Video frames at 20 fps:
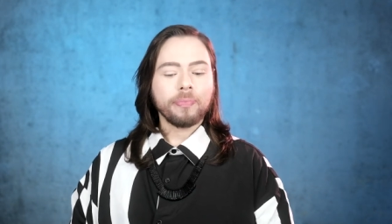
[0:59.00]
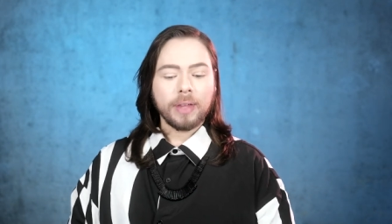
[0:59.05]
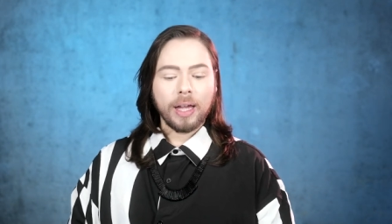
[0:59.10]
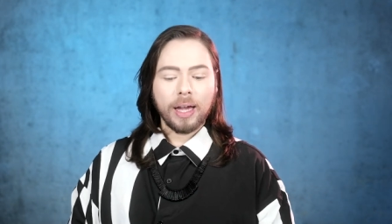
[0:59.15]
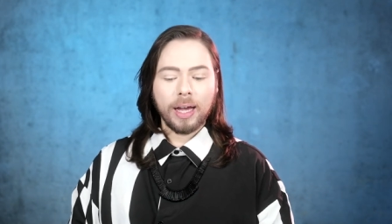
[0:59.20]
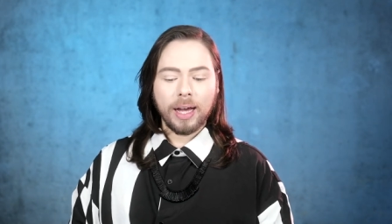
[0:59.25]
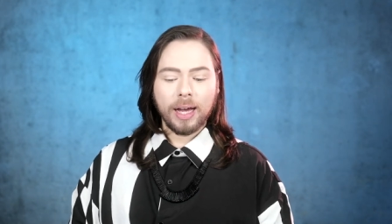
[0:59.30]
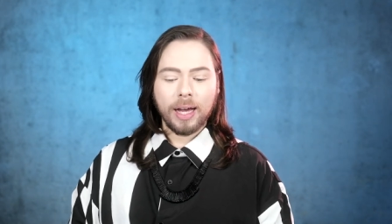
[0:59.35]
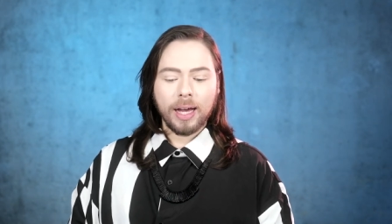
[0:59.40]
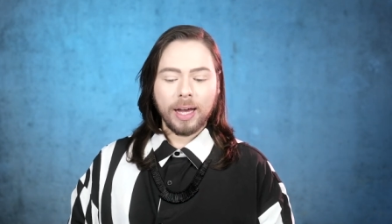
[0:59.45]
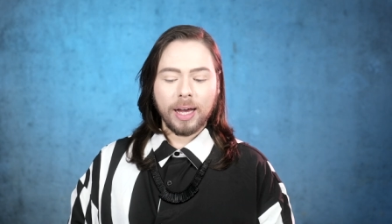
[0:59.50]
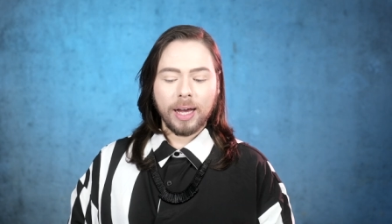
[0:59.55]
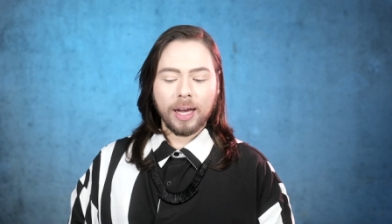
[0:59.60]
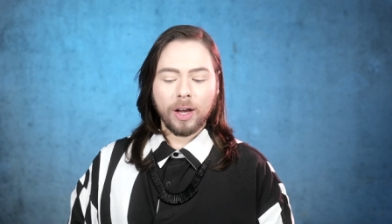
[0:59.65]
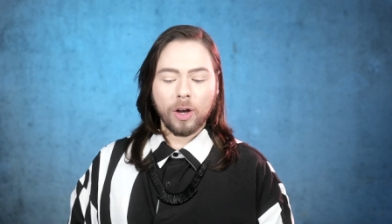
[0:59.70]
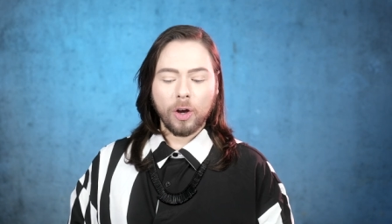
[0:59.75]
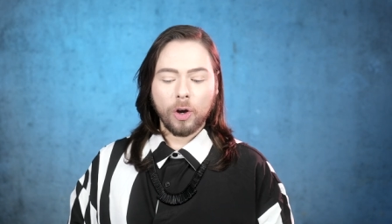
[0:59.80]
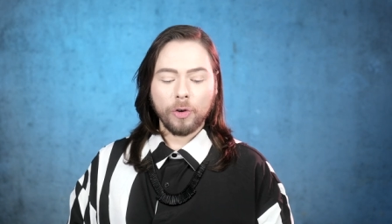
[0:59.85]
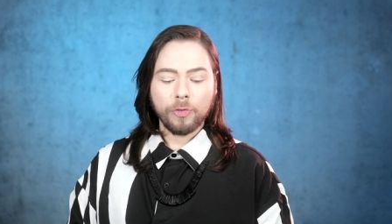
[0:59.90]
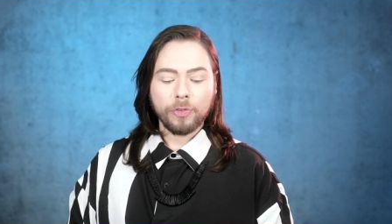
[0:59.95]

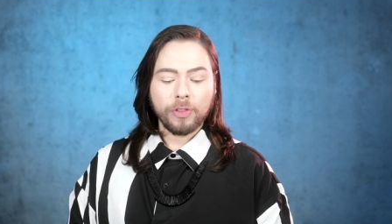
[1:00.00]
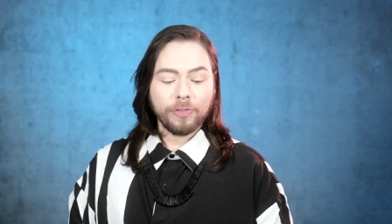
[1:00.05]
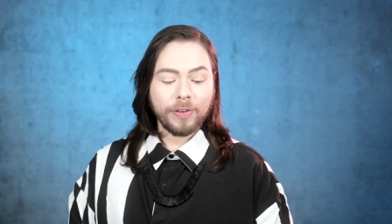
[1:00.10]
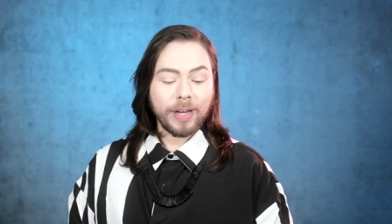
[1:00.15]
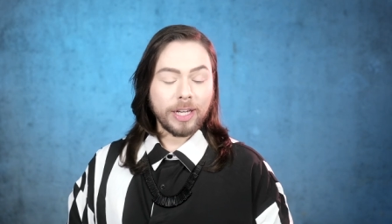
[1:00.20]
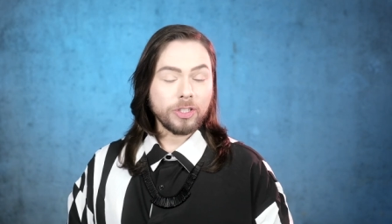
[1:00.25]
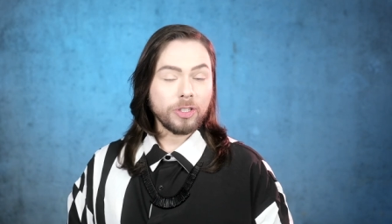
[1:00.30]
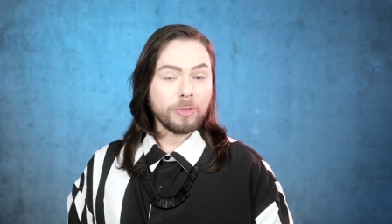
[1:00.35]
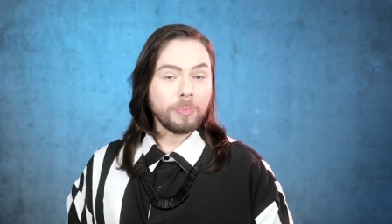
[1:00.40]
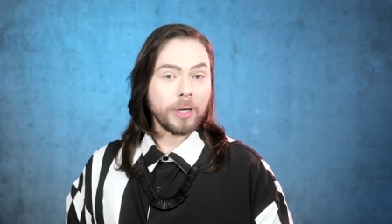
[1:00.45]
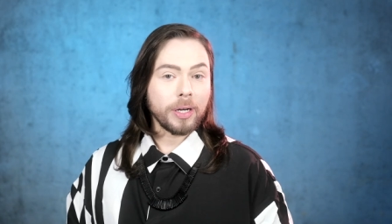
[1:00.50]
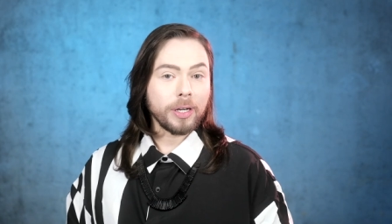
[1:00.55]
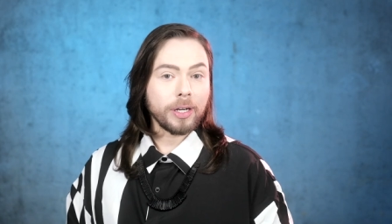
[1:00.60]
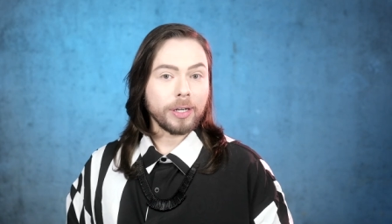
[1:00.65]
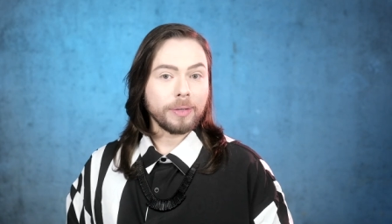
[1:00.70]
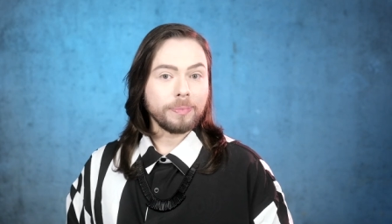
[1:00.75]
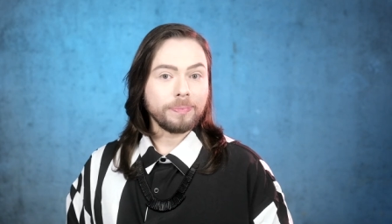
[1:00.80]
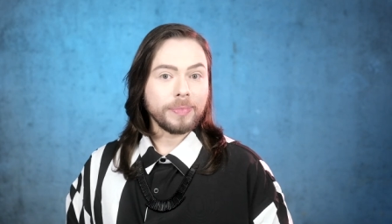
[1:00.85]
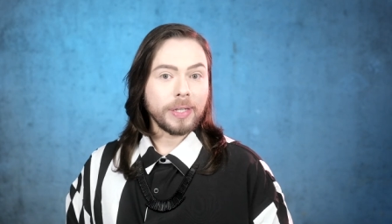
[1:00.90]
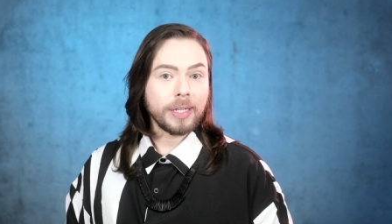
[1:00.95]
uh, of the Fashion
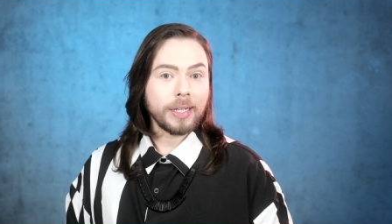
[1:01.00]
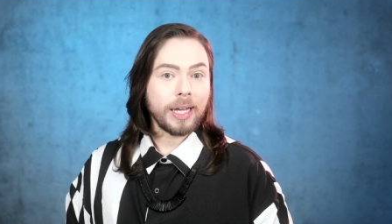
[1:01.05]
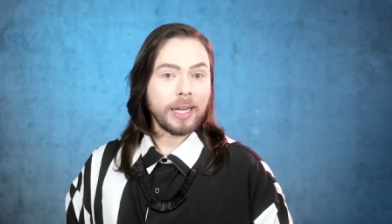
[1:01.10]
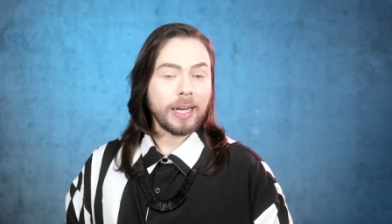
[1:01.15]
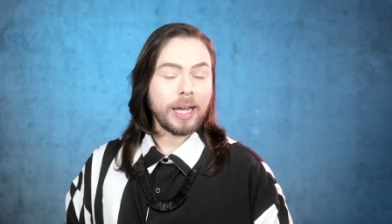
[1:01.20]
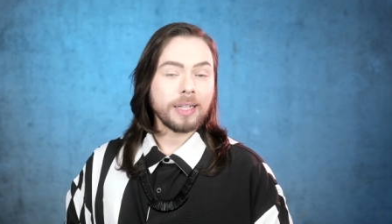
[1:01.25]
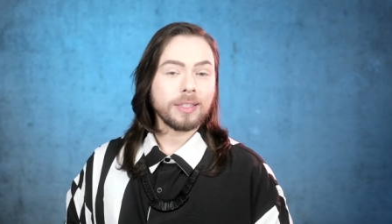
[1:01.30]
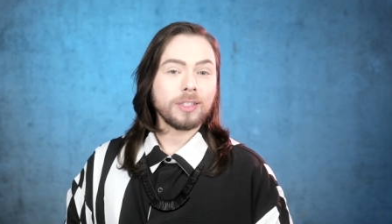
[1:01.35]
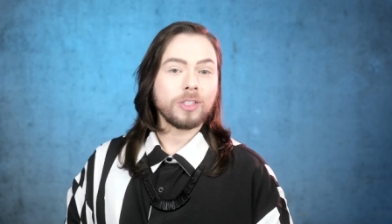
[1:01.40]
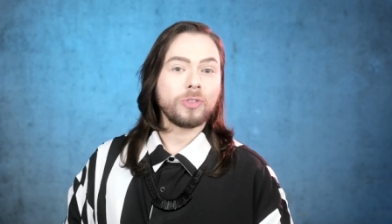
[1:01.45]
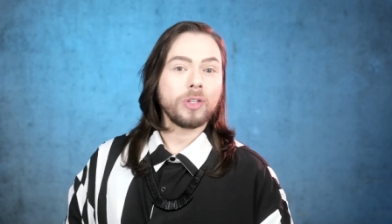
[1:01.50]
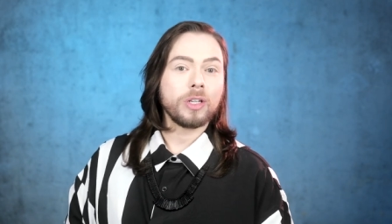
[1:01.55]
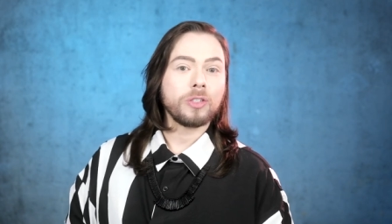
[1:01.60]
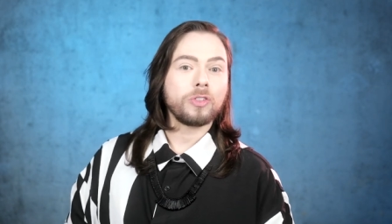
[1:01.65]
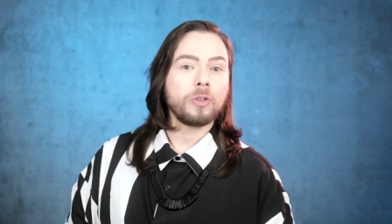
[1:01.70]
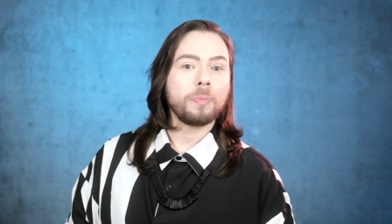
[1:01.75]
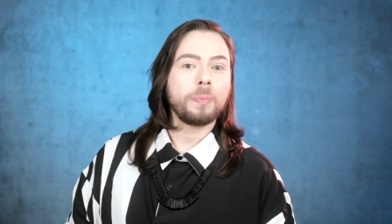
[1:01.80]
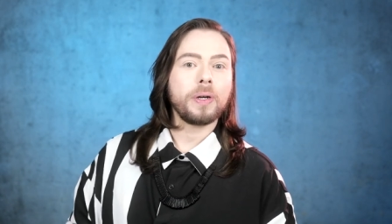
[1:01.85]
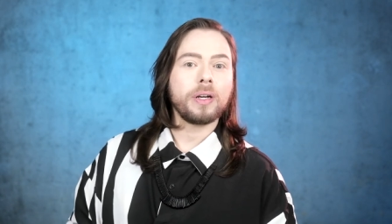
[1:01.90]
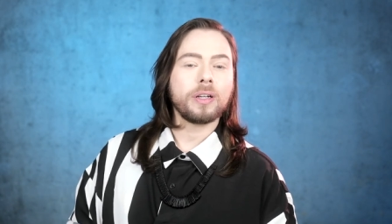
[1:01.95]
Bunker and gain access to
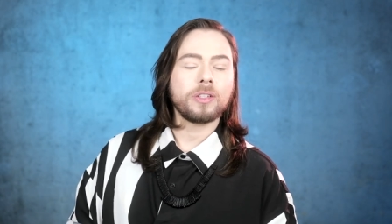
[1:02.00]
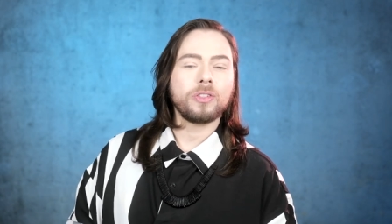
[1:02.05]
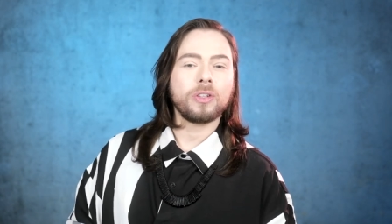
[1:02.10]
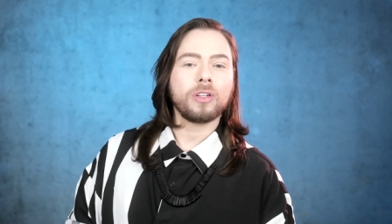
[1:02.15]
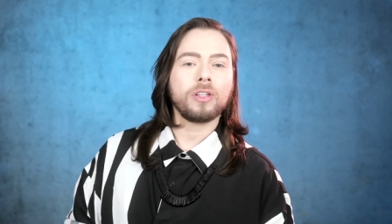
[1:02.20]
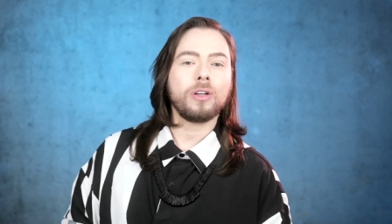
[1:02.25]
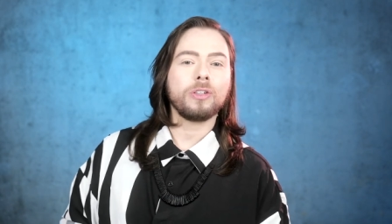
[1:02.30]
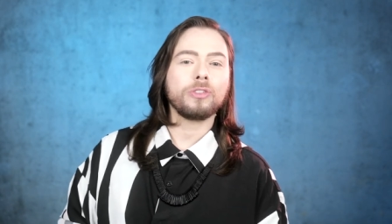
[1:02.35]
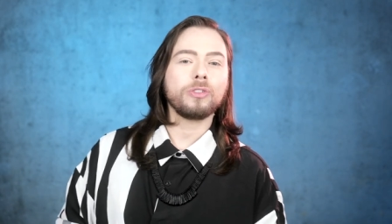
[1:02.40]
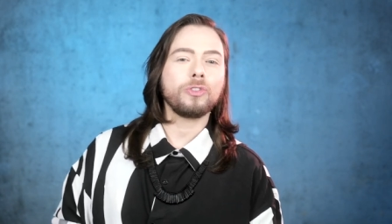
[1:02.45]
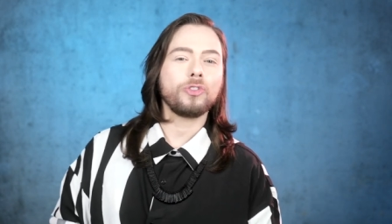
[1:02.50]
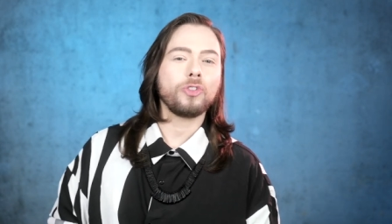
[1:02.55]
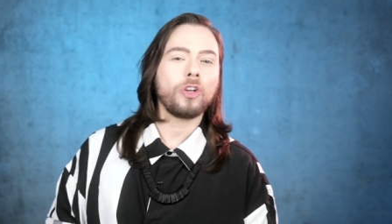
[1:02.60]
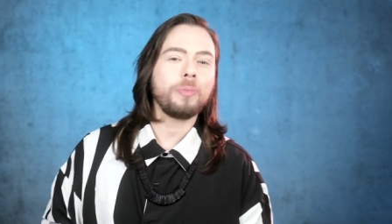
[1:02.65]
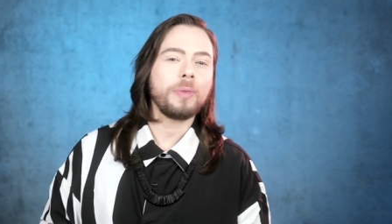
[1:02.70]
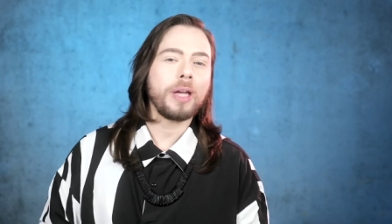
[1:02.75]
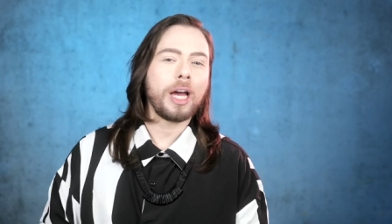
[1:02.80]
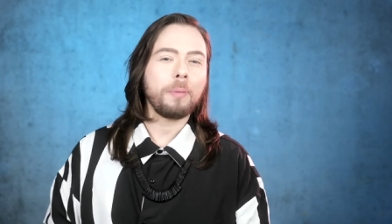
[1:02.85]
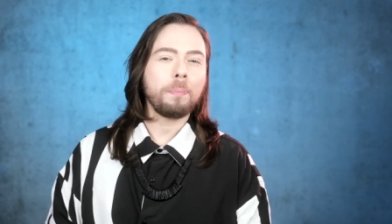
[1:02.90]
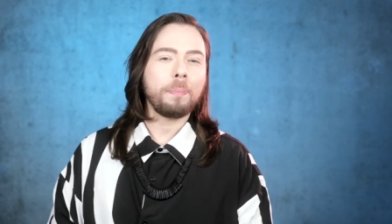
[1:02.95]
extra perks. You can also
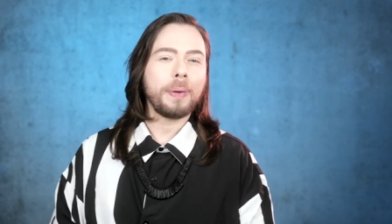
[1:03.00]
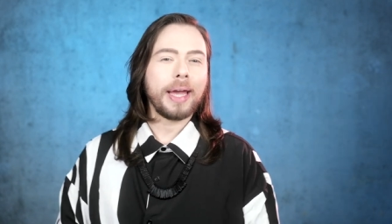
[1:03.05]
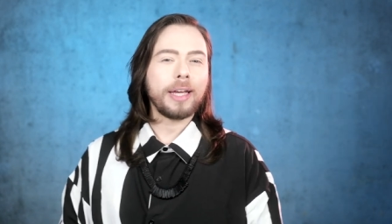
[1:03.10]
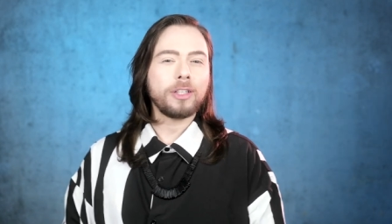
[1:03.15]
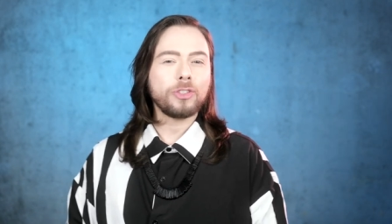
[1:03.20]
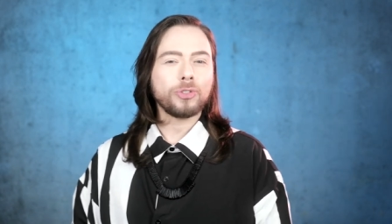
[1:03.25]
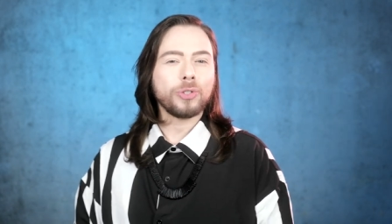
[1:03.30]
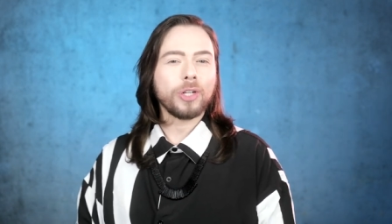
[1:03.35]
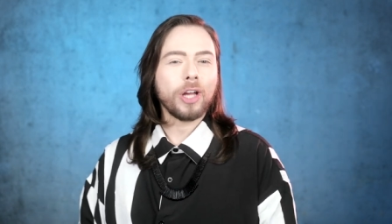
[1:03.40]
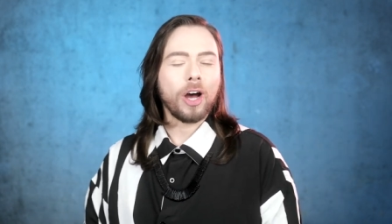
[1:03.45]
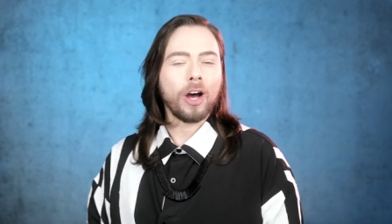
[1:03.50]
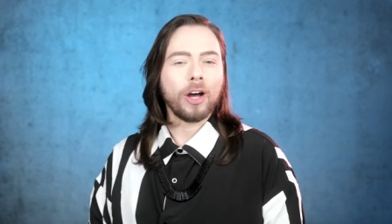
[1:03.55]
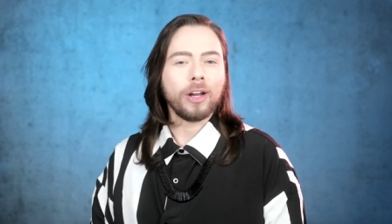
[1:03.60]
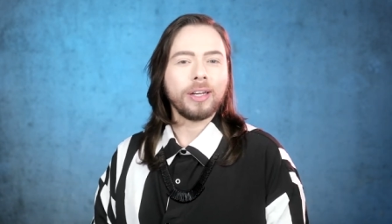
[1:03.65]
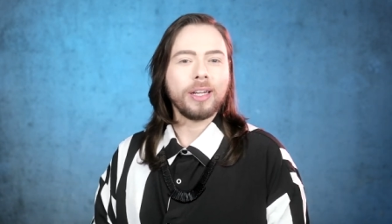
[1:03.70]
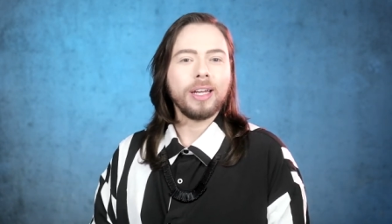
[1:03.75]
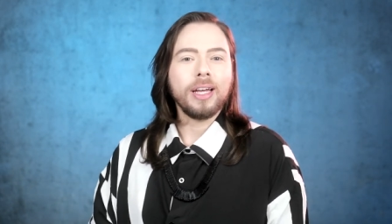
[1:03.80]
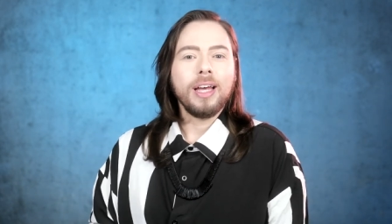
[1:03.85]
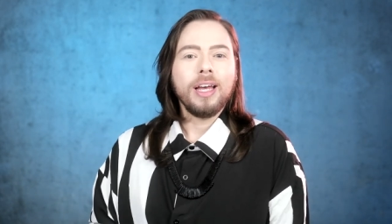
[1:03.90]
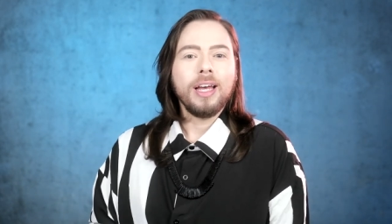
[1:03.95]
join me on Patreon.